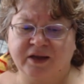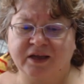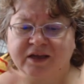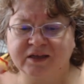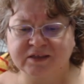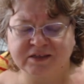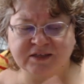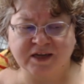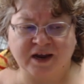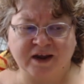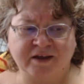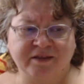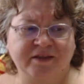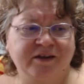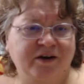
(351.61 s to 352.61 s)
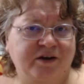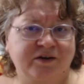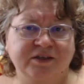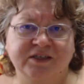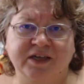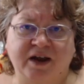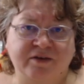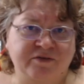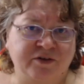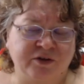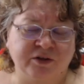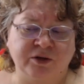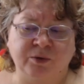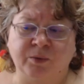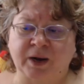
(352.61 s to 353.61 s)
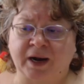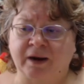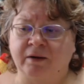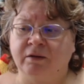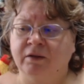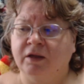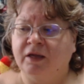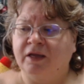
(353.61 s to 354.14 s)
the yarn sat for a little while.